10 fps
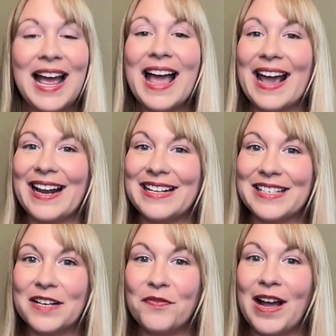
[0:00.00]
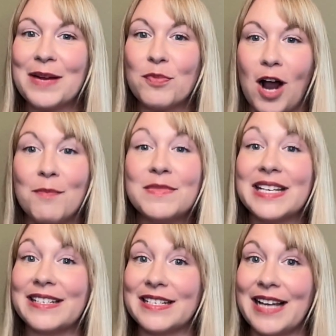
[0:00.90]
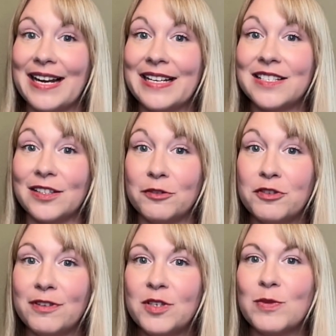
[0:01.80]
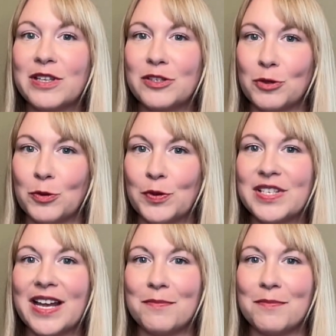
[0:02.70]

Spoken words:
and identifying problems and designing solutions with tools and